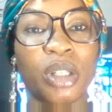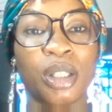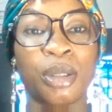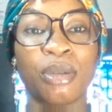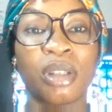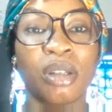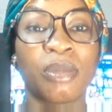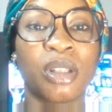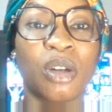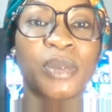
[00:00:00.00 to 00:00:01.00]
They took
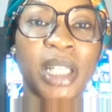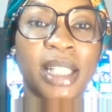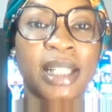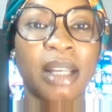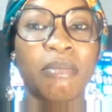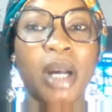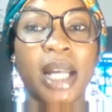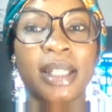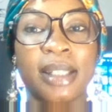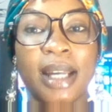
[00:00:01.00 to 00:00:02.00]
some subjects like
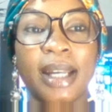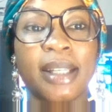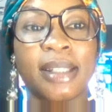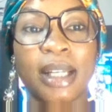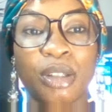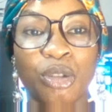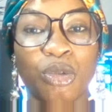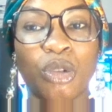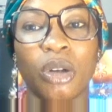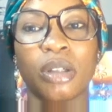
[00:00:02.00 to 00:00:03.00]
math, science, and
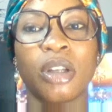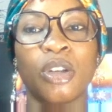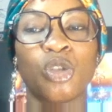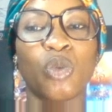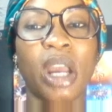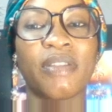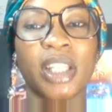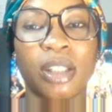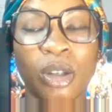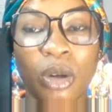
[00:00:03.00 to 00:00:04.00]
so on. So we have
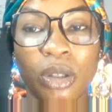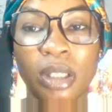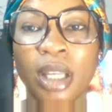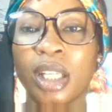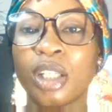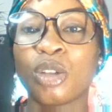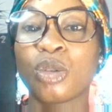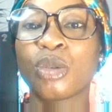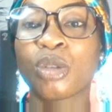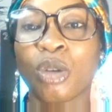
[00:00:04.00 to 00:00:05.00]
their scores. The
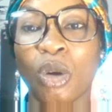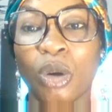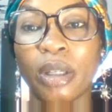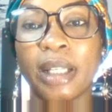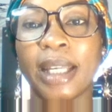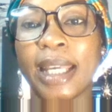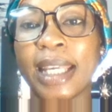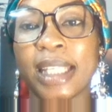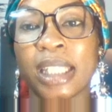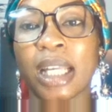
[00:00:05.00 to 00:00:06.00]
total score
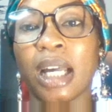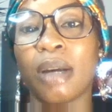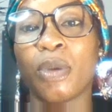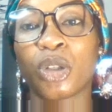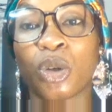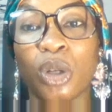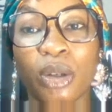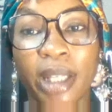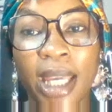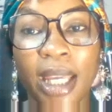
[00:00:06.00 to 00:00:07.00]
is on
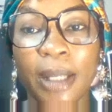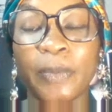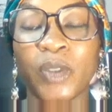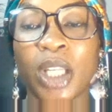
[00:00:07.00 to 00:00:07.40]
column K.